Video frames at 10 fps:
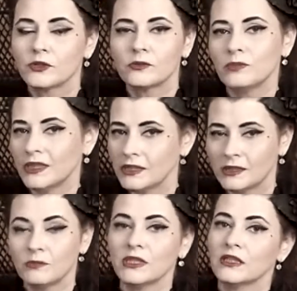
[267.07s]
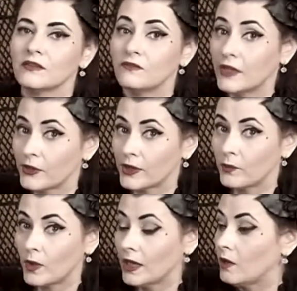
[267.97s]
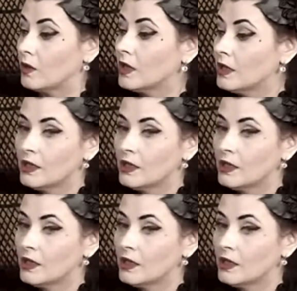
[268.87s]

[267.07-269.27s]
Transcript: to blend them in very well.